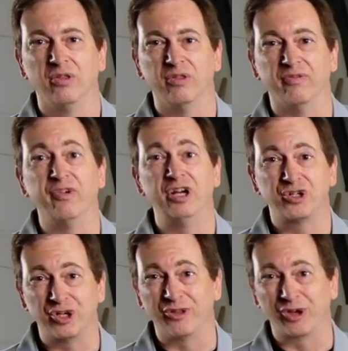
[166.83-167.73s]
The
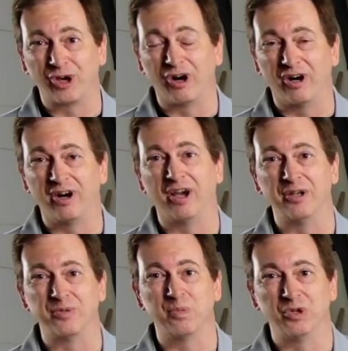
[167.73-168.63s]
finish on the car,
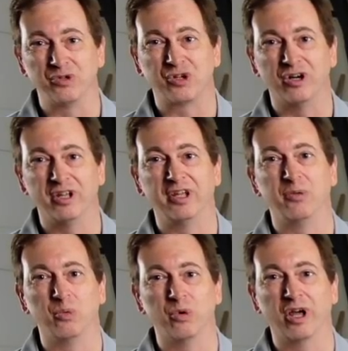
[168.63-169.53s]
I
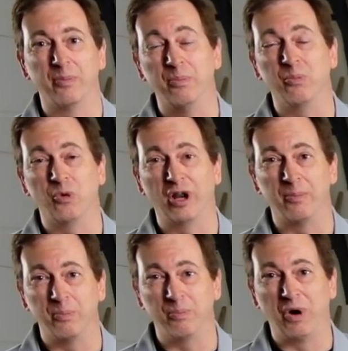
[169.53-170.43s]
started, when I, when I
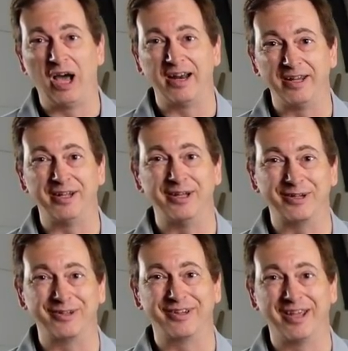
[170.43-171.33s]
bought it,
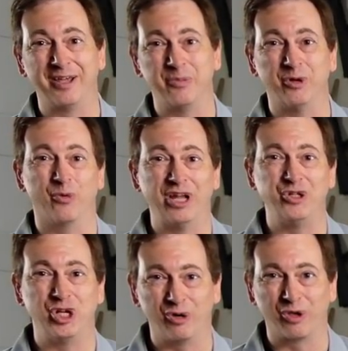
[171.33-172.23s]
it came in red
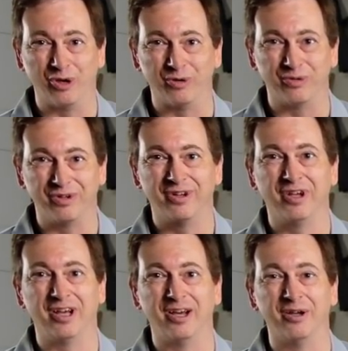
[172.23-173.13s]
gel coat,
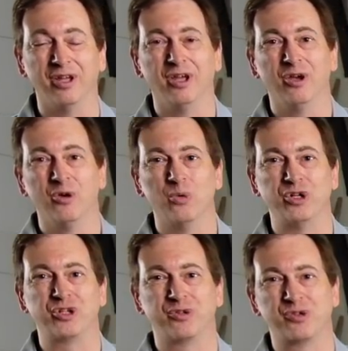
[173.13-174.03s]
uh,
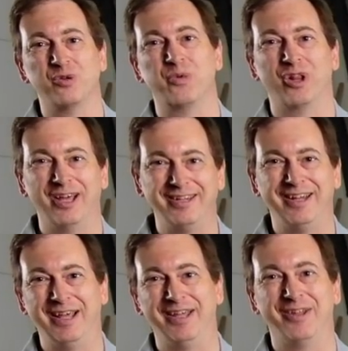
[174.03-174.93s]
which Superlite,
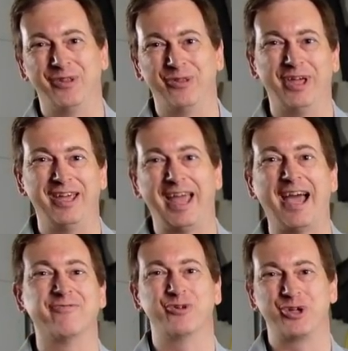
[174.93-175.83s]
eh, they
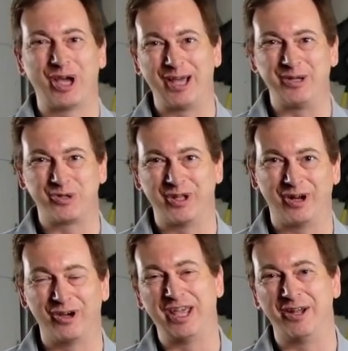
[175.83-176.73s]
advertised that
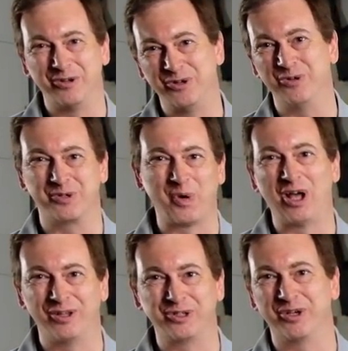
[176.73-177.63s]
all you had to do is
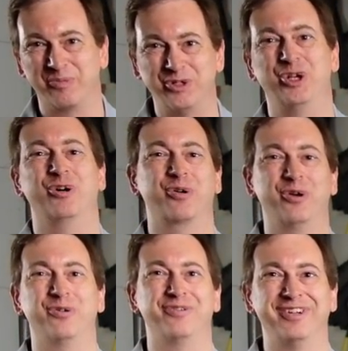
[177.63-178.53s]
polish up the gel
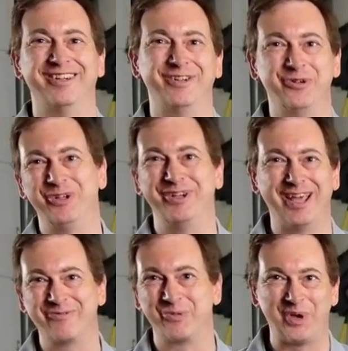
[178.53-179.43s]
coat and you didn't
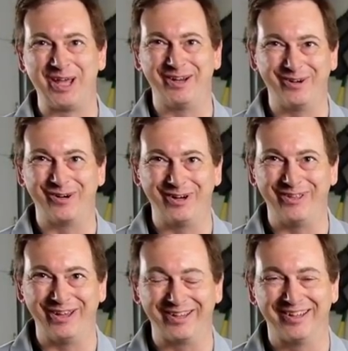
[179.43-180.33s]
have to paint it or
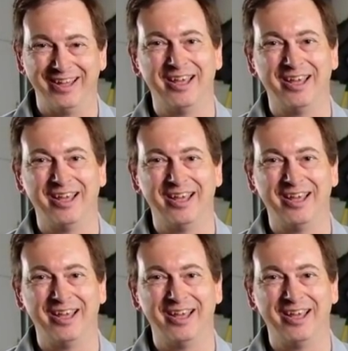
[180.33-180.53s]
anything.